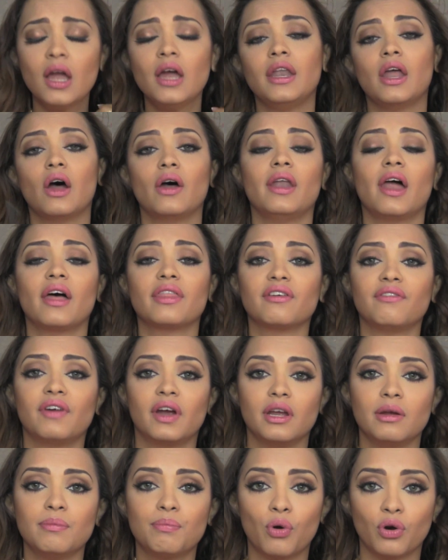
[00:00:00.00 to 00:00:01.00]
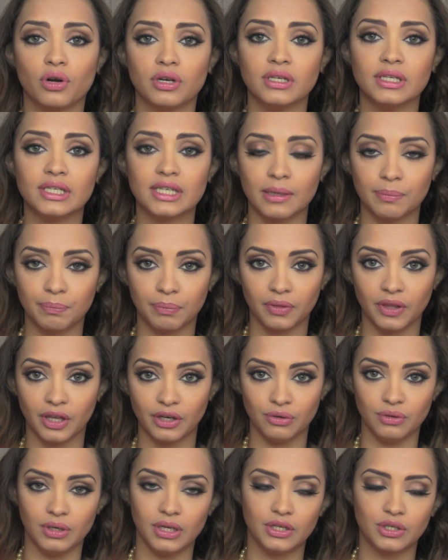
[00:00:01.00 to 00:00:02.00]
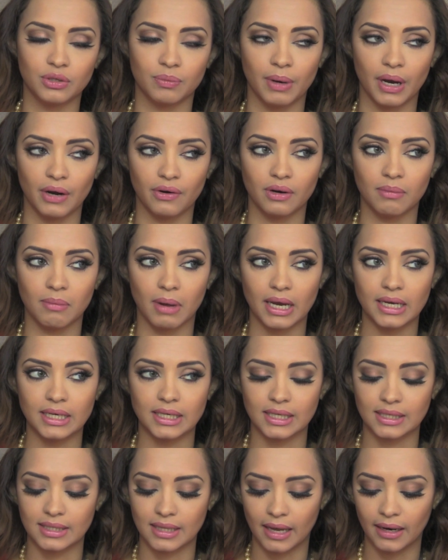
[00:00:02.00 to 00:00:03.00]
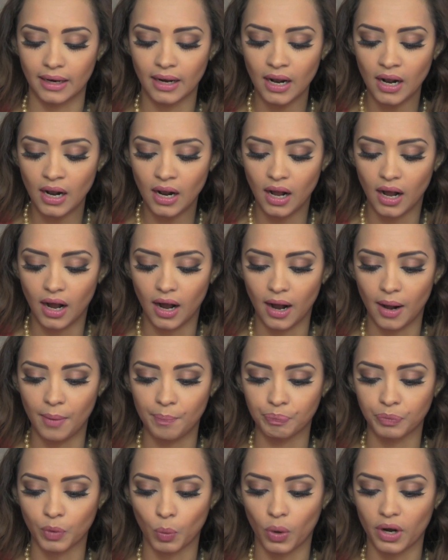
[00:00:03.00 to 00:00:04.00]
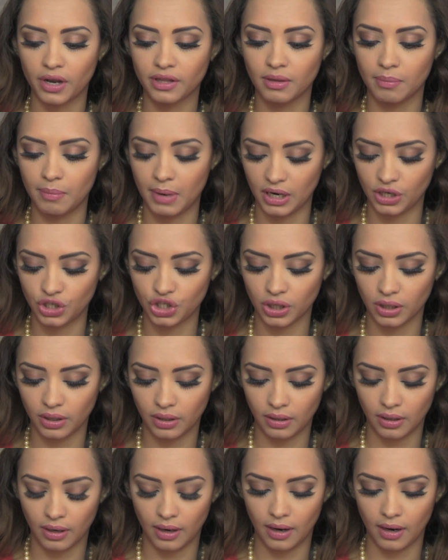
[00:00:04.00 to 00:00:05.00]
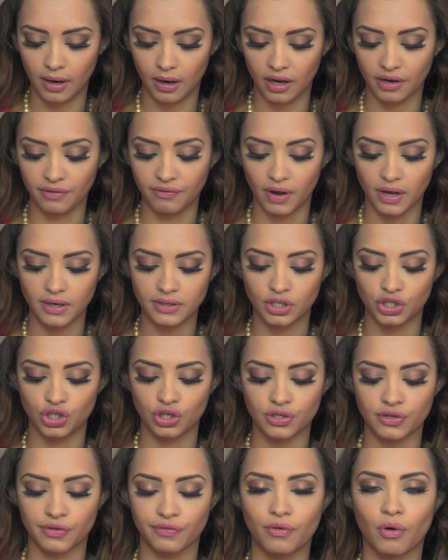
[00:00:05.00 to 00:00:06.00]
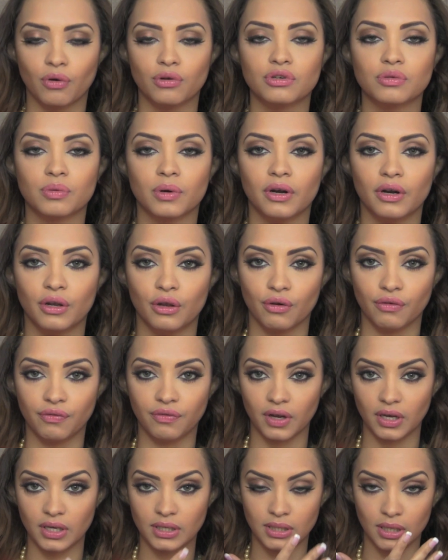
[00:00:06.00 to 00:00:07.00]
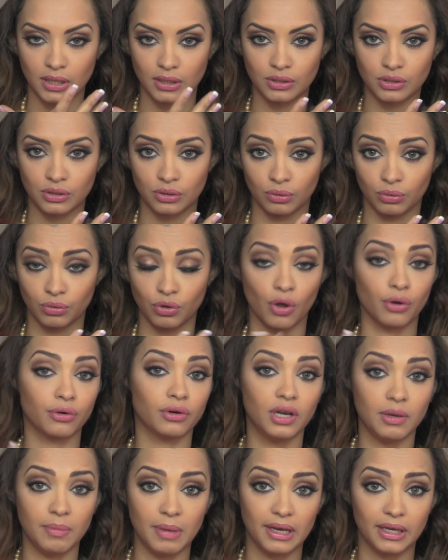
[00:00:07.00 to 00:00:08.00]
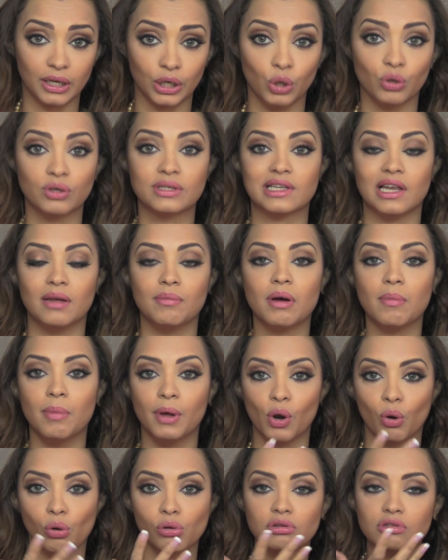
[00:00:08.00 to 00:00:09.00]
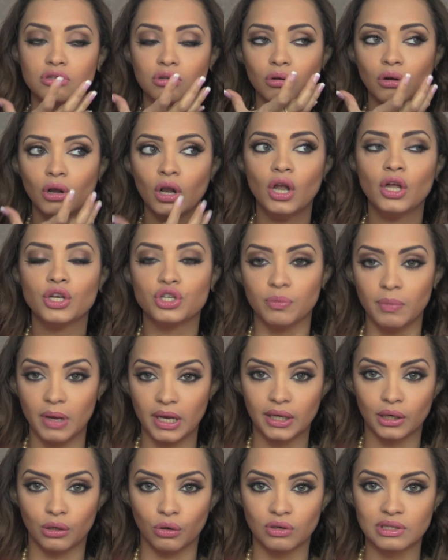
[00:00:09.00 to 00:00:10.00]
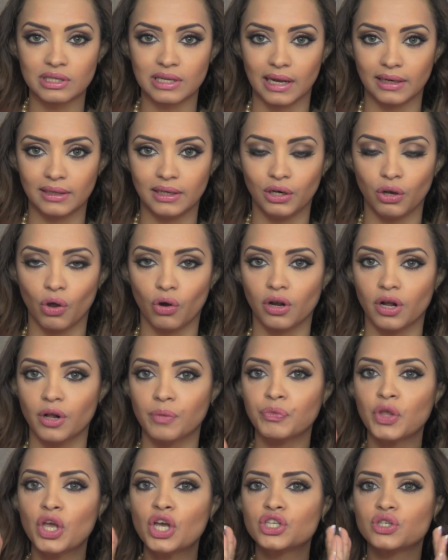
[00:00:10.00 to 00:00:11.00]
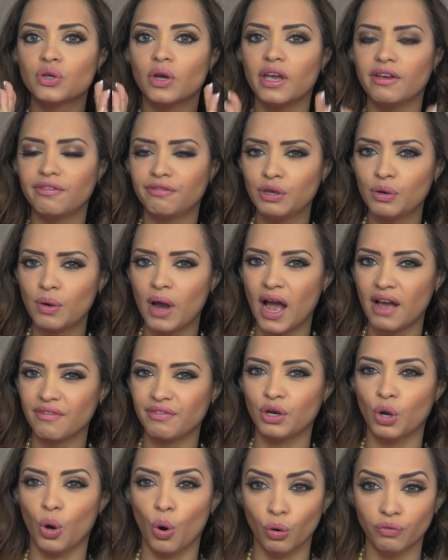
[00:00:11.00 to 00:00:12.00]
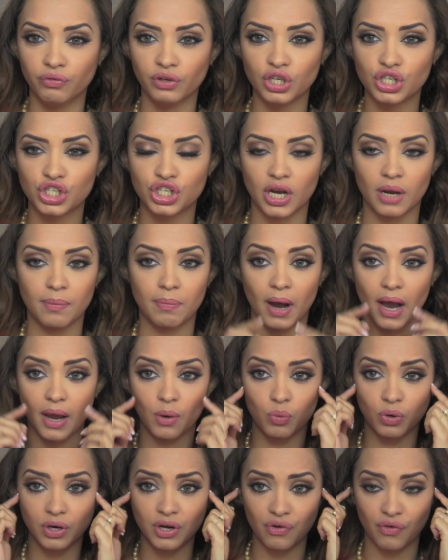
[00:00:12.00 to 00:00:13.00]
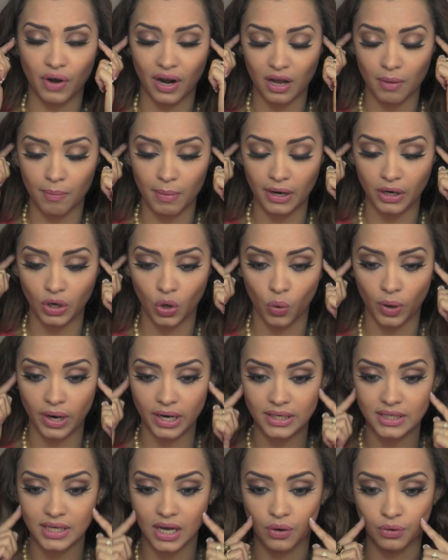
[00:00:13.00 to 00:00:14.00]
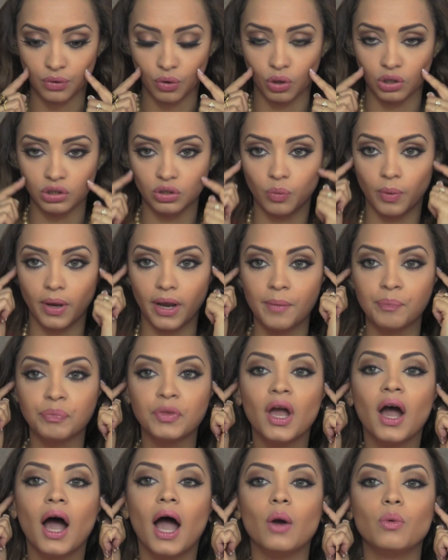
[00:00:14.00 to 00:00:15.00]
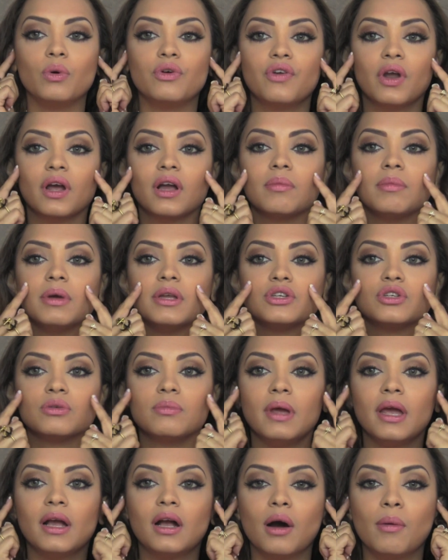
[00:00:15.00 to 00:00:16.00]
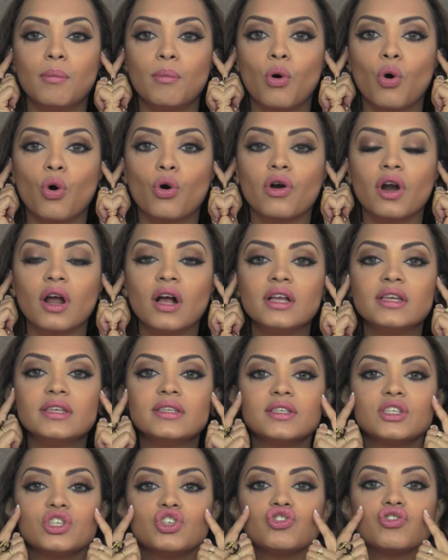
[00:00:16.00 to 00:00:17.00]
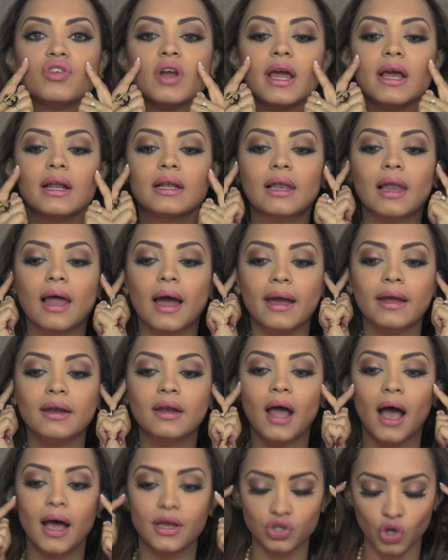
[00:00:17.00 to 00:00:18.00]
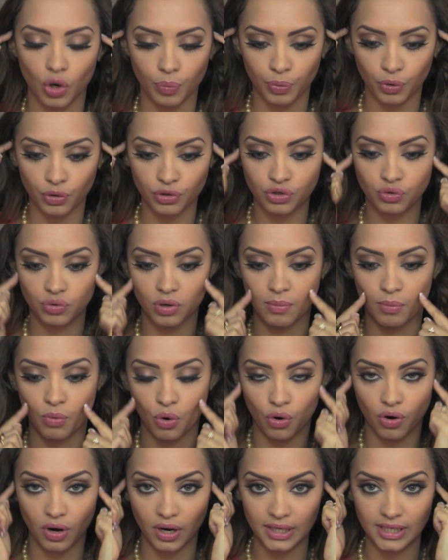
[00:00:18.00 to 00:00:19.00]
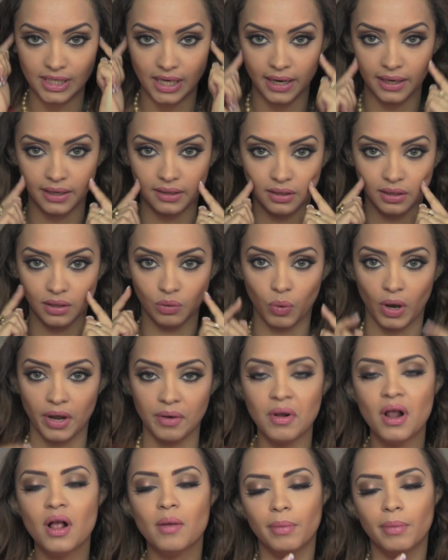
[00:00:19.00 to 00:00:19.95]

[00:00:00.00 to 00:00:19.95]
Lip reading: Now another very important tip that you need to bear in mind is that one of the major advantages of contouring your face is to not only make it look slimmer, but also to make it look slightly longer. So if you have an oval shape, I wouldn't recommend going down all the way. I would recommend to make a more straight line as opposed to a more diagonal one.